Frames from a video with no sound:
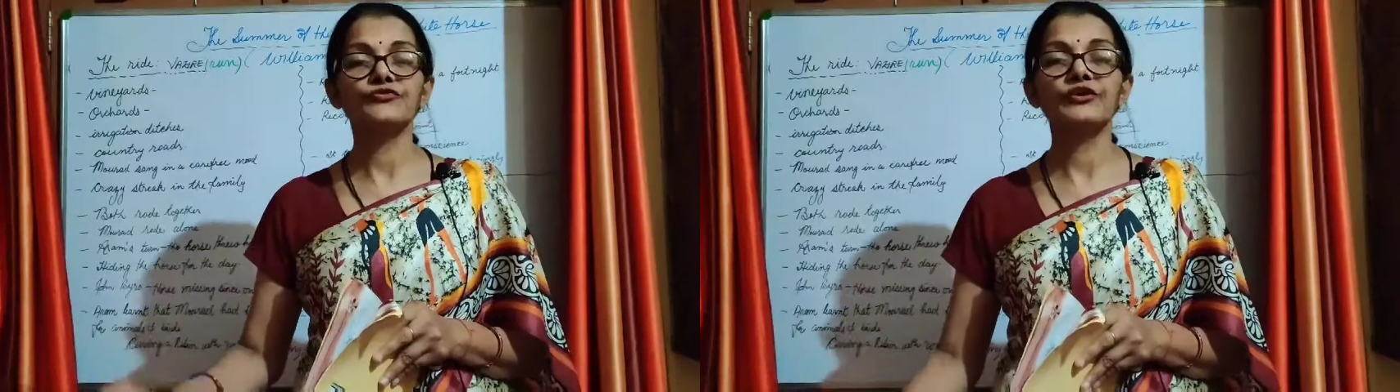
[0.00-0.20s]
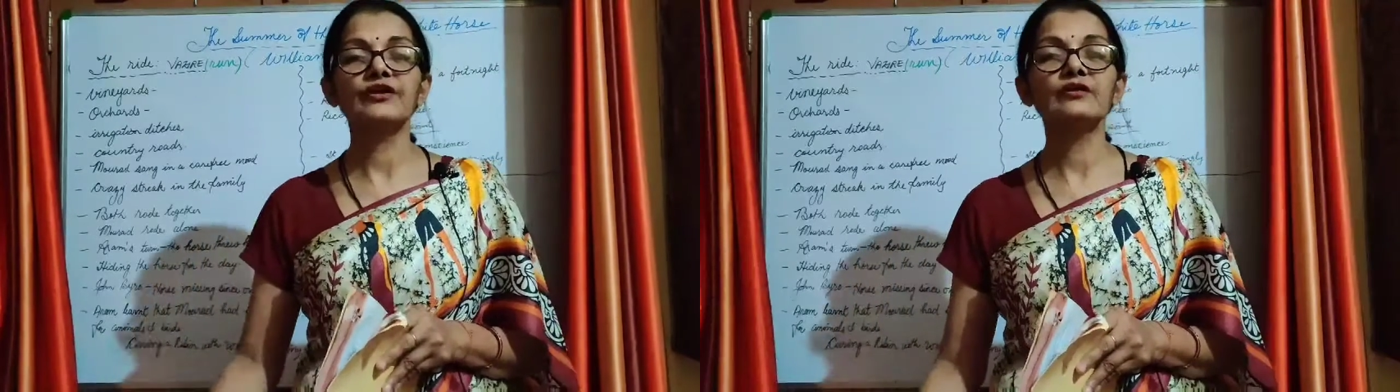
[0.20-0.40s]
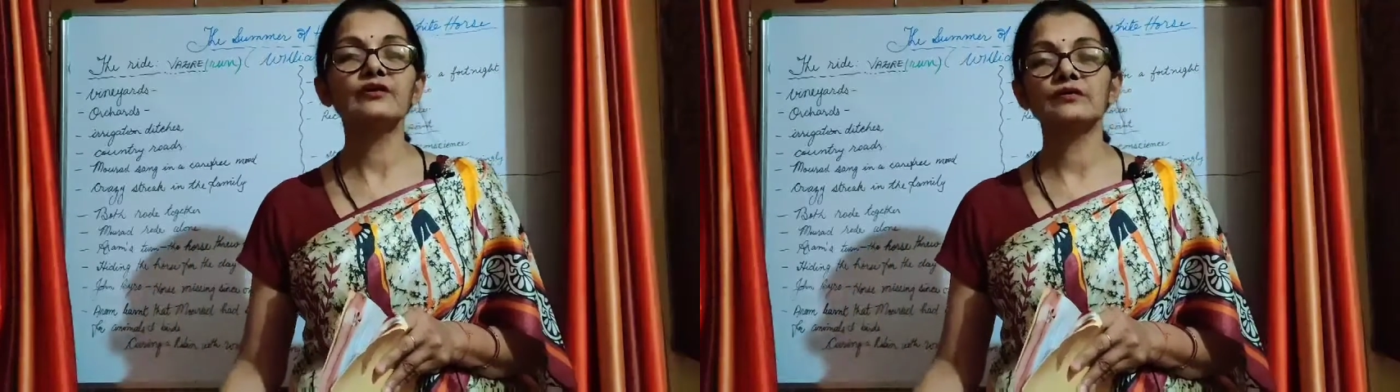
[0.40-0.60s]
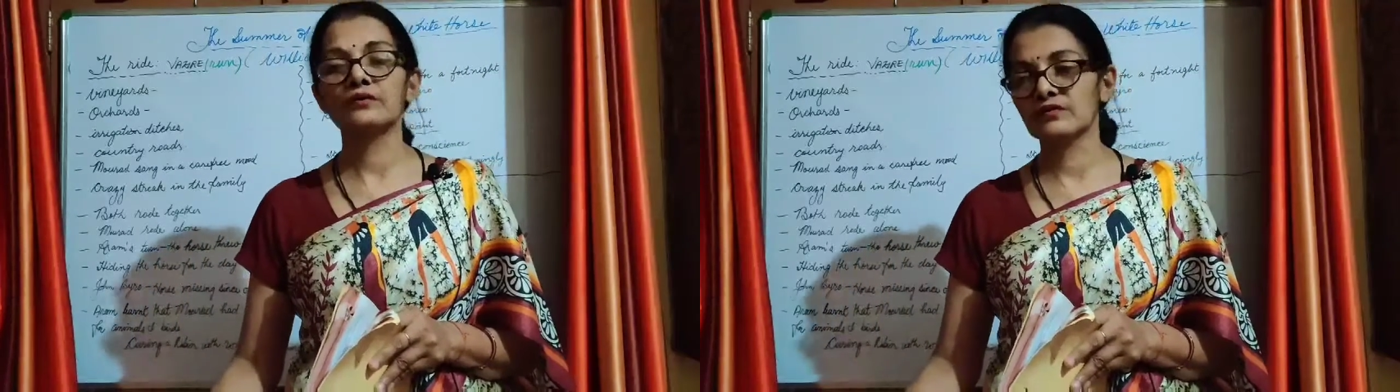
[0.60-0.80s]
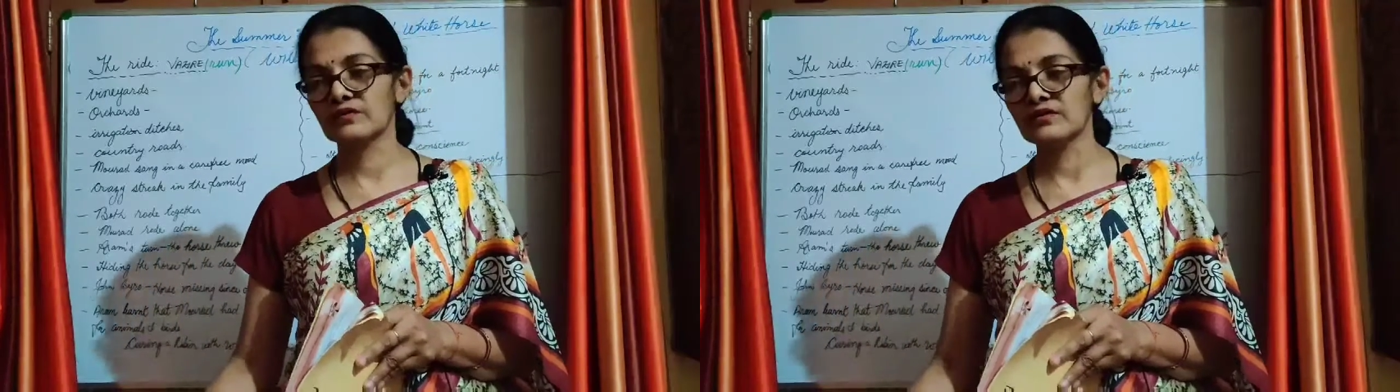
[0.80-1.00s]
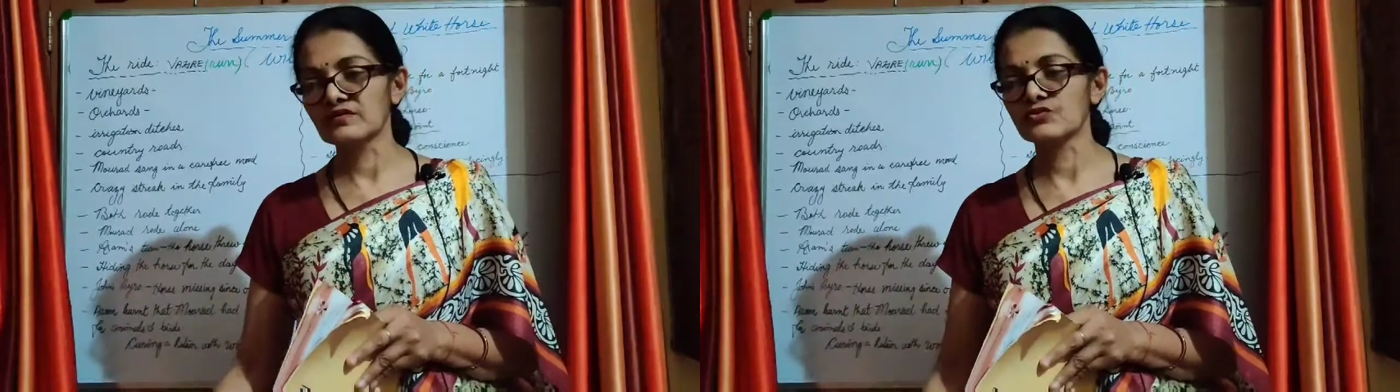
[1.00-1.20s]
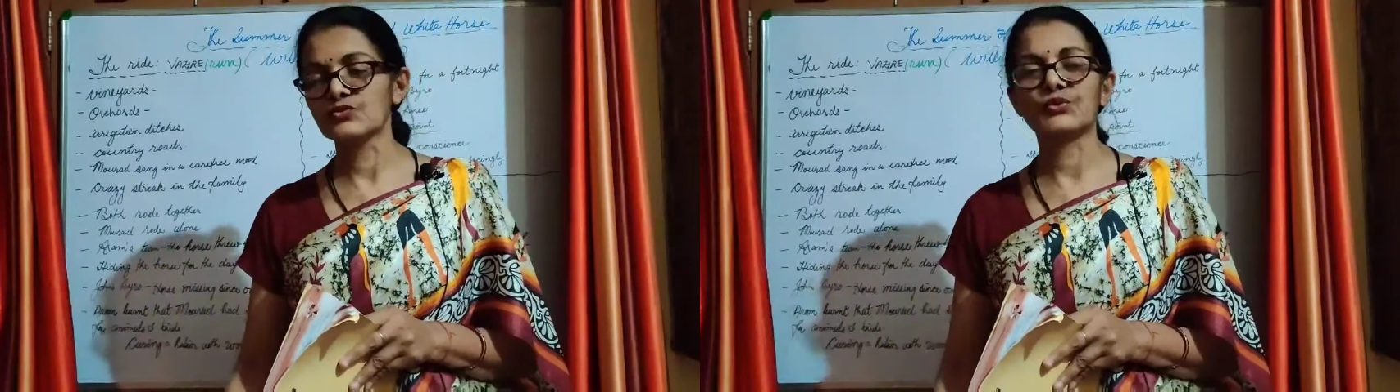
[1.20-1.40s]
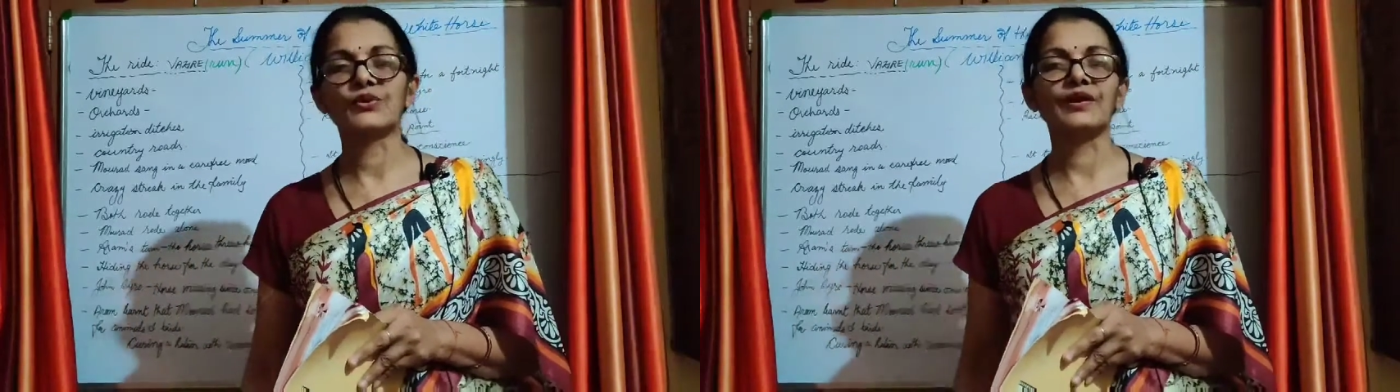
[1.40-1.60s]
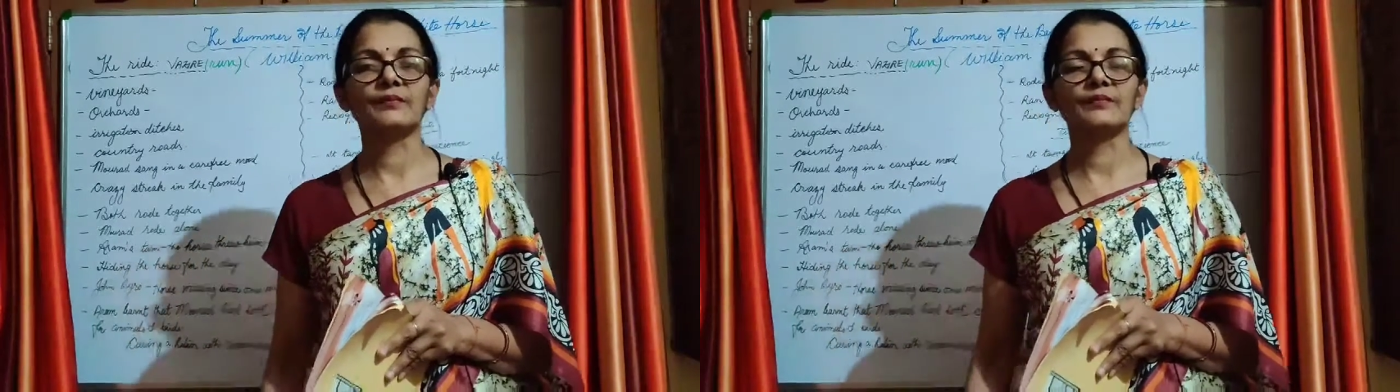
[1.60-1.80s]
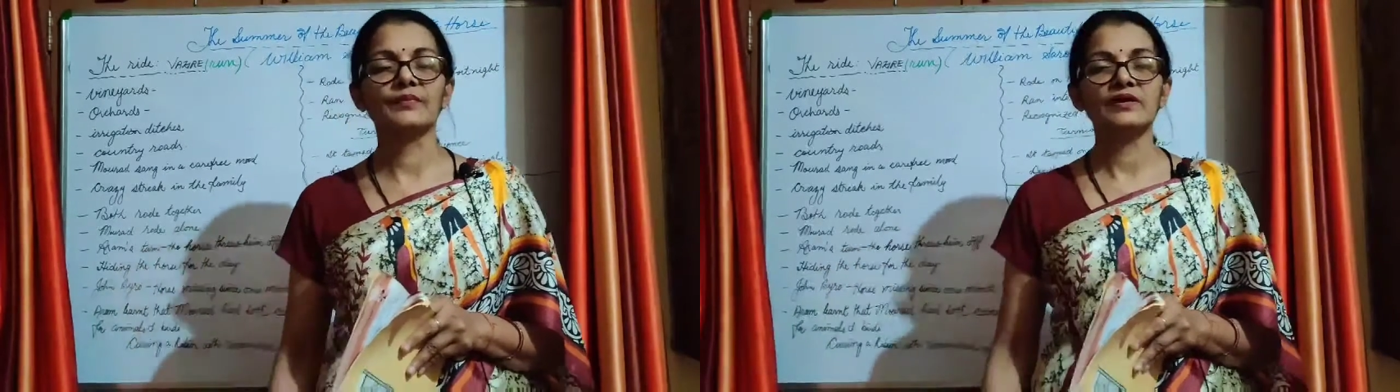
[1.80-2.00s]
a finger on this
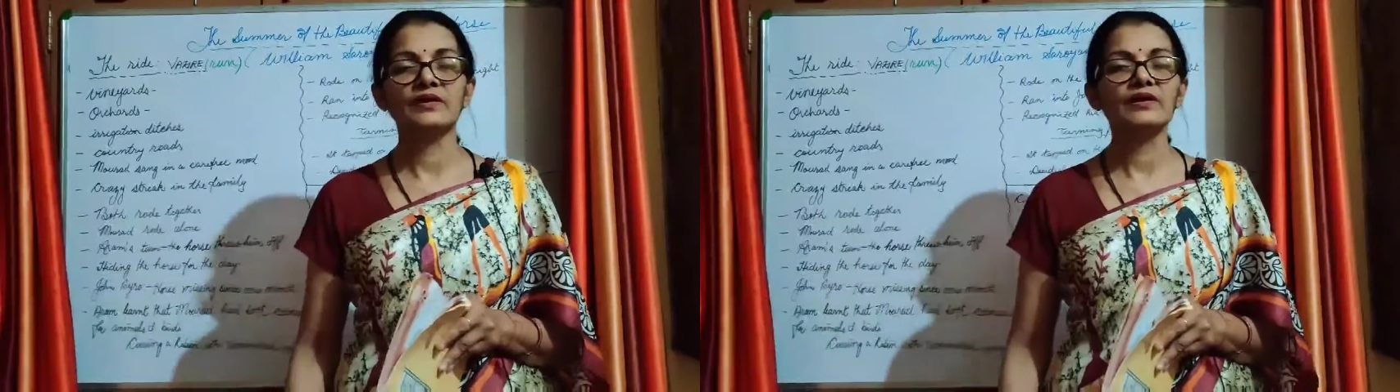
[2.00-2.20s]
tribe.